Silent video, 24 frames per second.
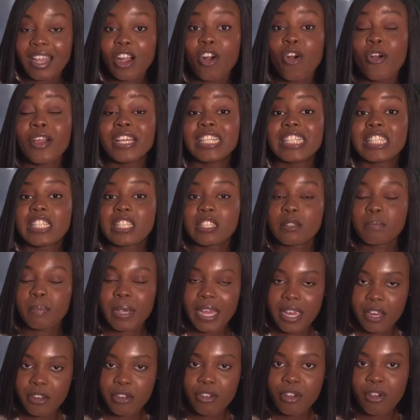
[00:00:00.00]
or it's
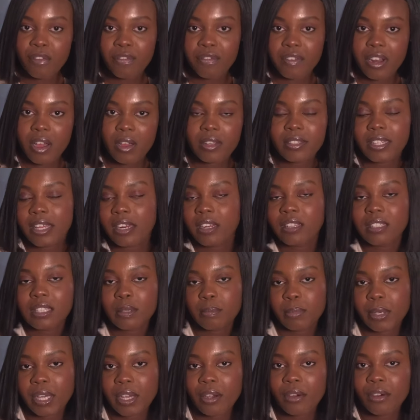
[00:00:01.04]
paying off now. It's starting to
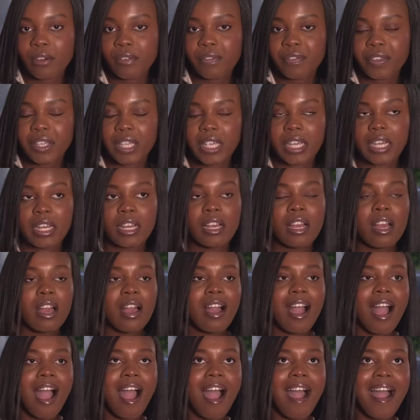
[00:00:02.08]
pay off.
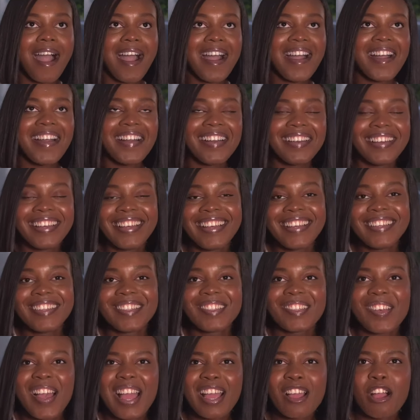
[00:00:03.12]
Yeah.
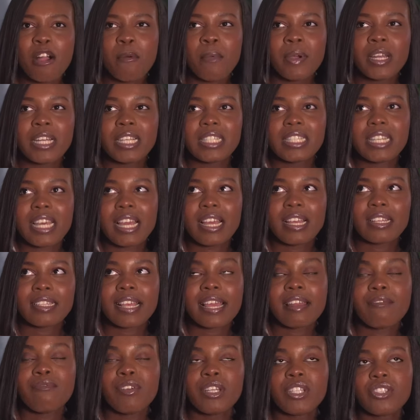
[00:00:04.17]
So I got monetized.
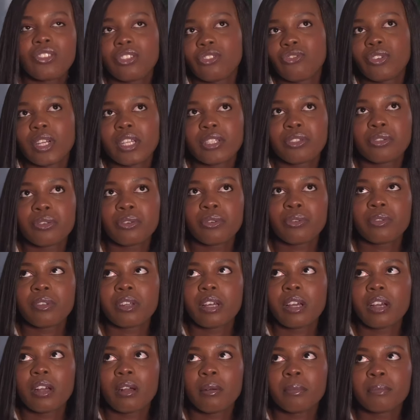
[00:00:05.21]
I reached the threshold
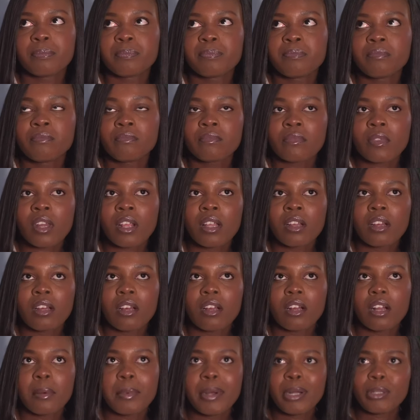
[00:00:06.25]

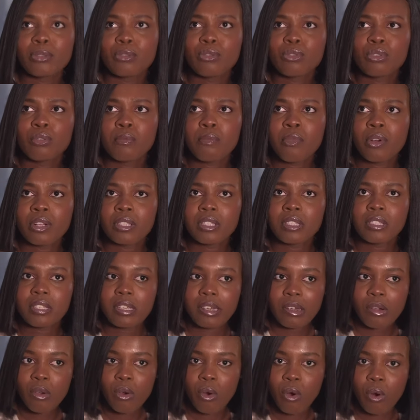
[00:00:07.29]
about 2 months
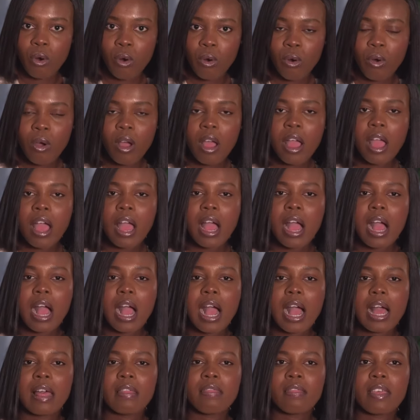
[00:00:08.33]
ago,
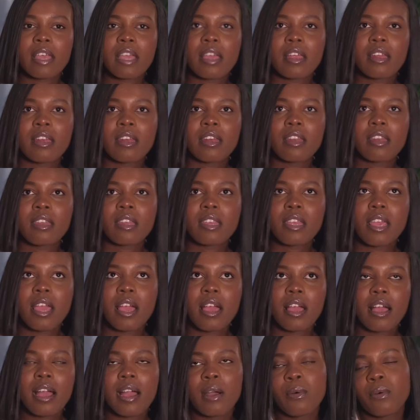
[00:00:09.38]
and then
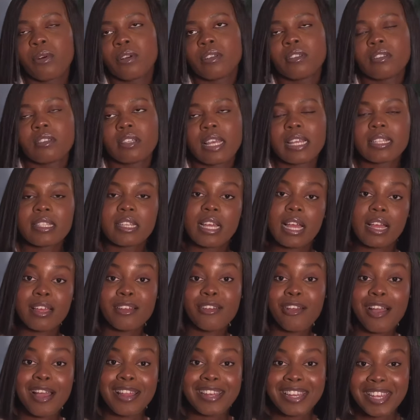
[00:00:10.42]
yeah, I
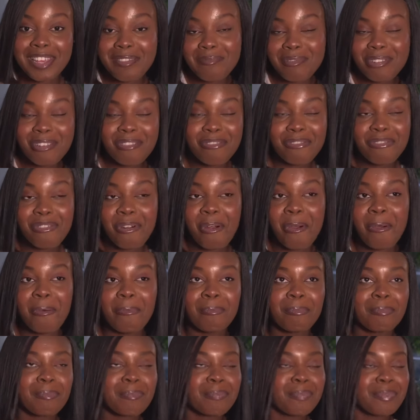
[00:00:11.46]
got an email
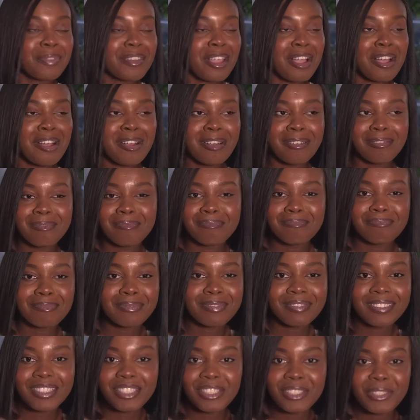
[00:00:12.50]
from
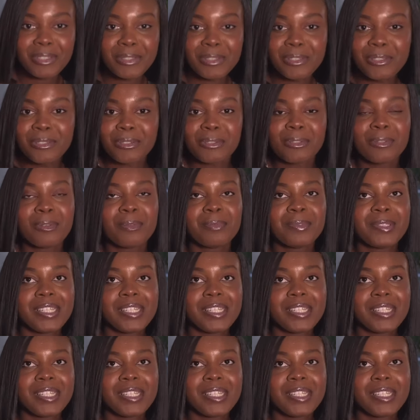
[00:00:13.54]
YouTube